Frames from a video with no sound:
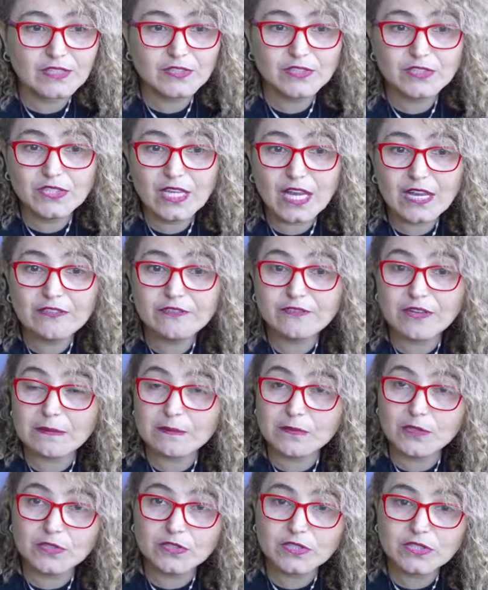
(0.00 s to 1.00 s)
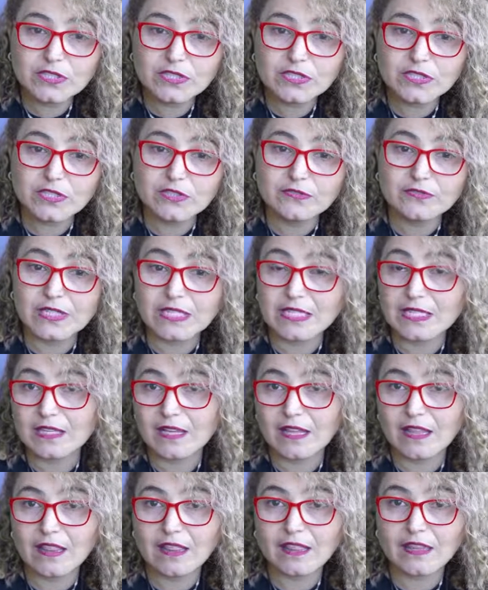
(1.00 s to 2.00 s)
Do you have family history of any
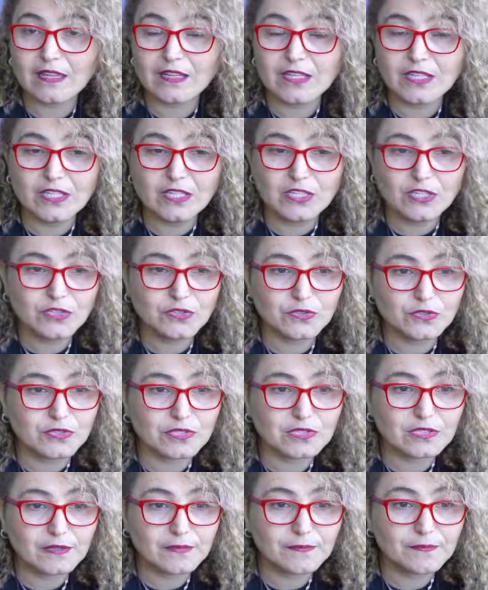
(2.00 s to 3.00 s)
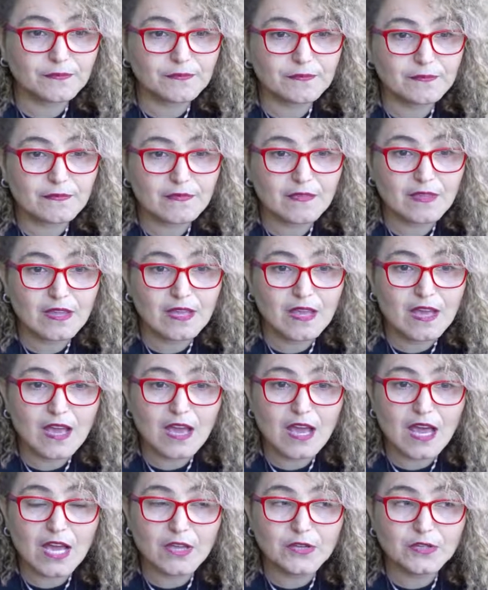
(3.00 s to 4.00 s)
health issues?
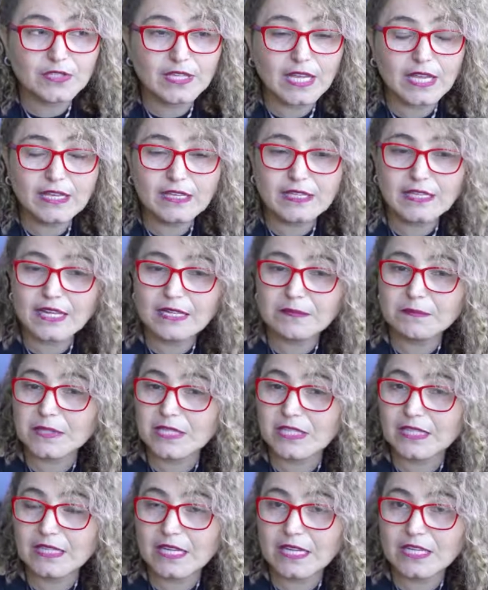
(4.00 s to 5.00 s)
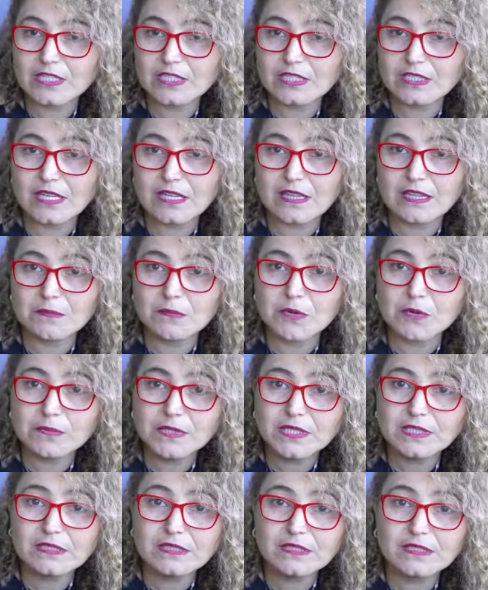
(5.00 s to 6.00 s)
Are you taking any medication at the
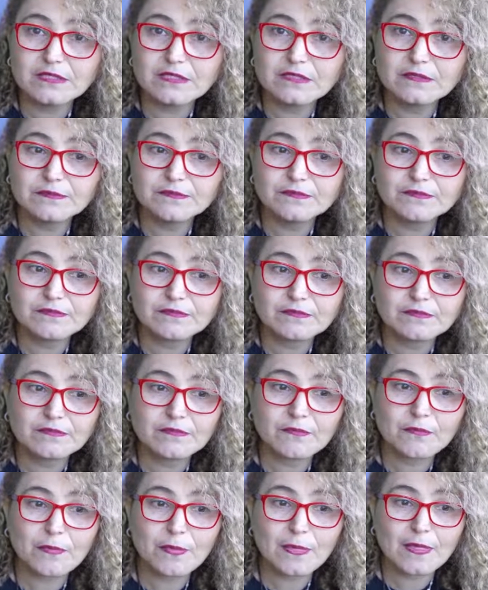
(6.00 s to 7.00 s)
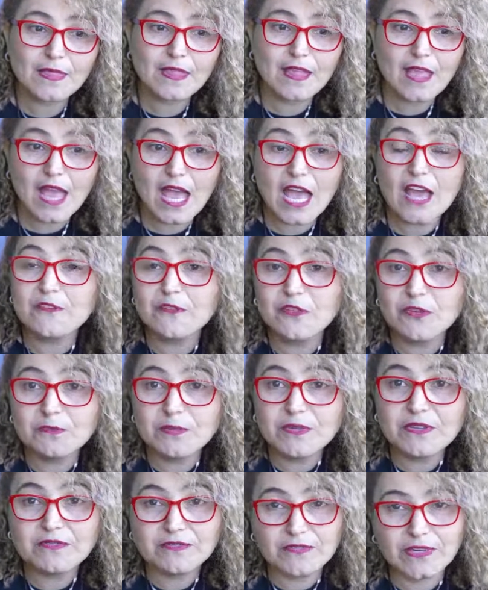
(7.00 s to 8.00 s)
moment? Have you
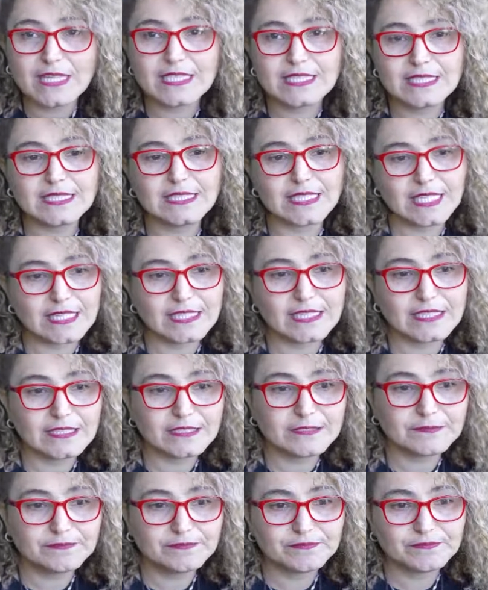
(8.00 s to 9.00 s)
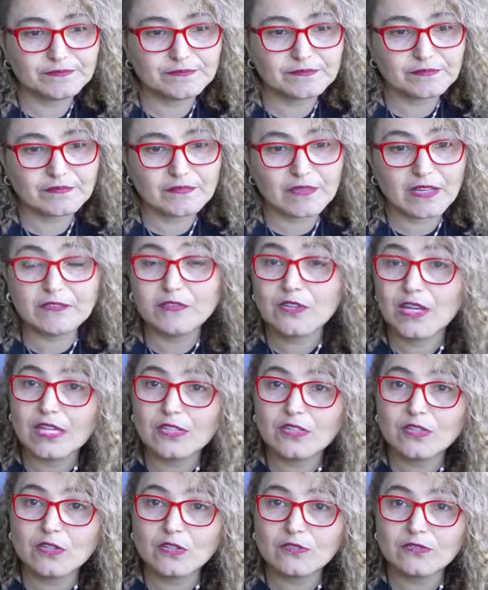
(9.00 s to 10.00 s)
been vaccinated? Have you
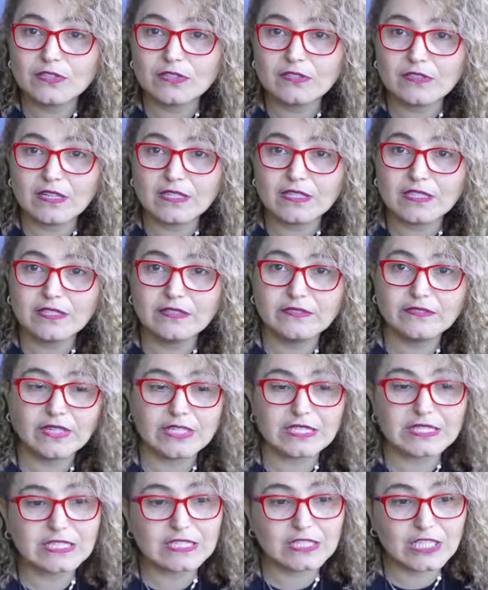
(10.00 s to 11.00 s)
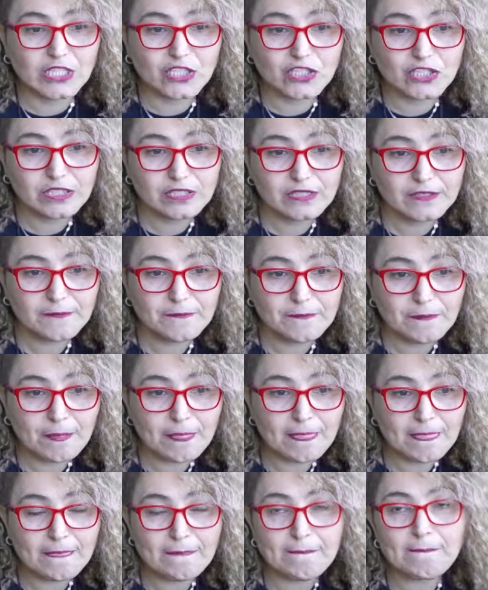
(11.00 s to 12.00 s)
had COVID-19 vaccination?
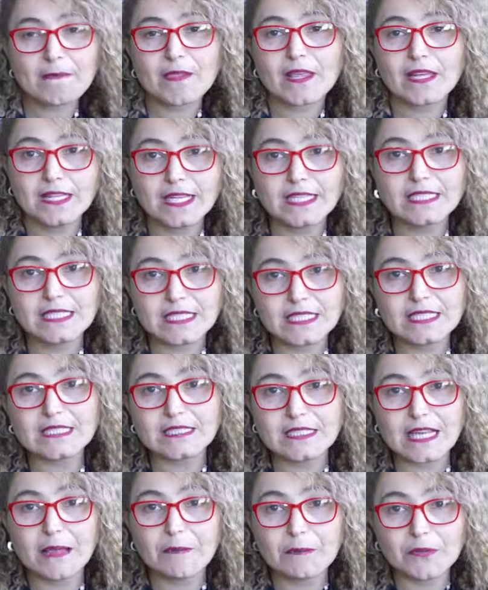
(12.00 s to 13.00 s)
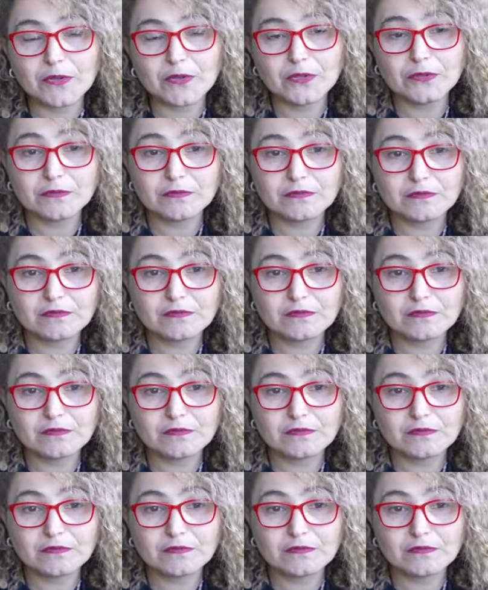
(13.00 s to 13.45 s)
Let's examine you.